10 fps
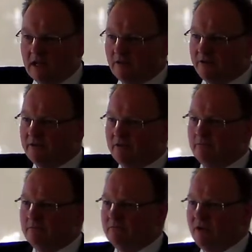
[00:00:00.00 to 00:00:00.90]
a lot of
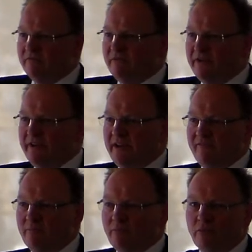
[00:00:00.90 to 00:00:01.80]
them have
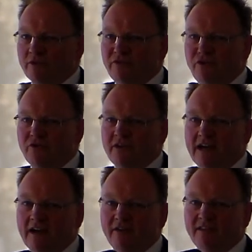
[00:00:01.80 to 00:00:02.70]
never bought a new
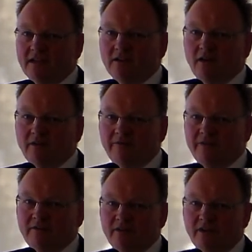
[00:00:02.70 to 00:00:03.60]
car in their life
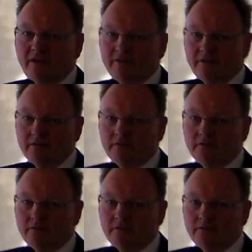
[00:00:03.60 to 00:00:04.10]
and never going